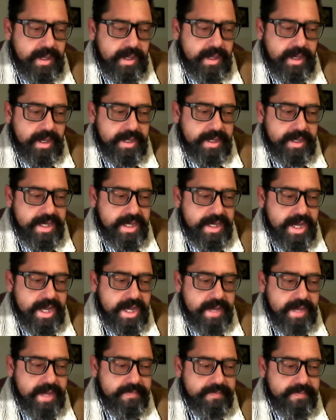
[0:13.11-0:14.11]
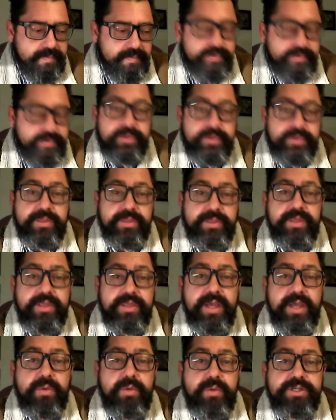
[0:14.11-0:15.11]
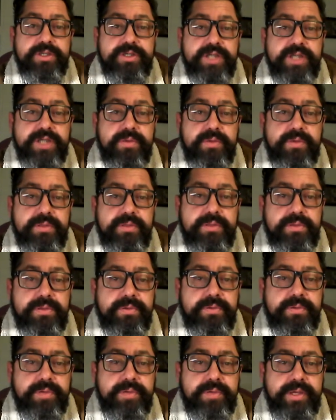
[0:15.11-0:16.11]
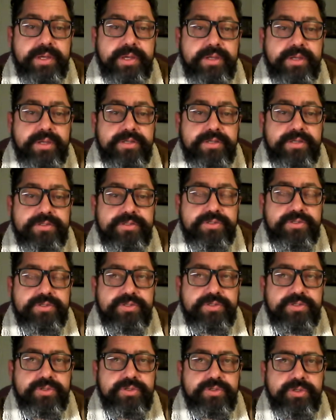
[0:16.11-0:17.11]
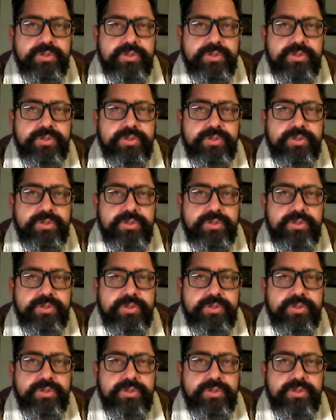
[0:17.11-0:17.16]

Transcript: And um, the thing I want to share with you is,